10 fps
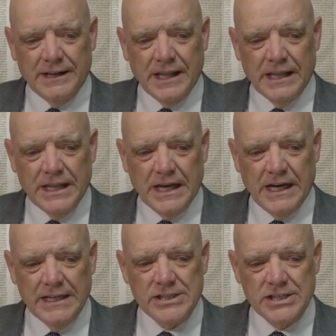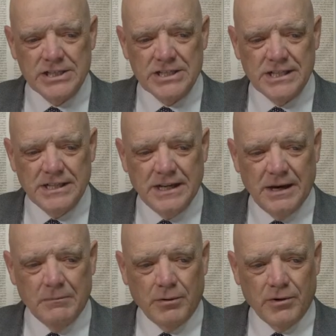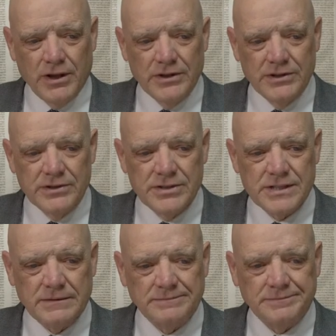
the Hutchinson brothers.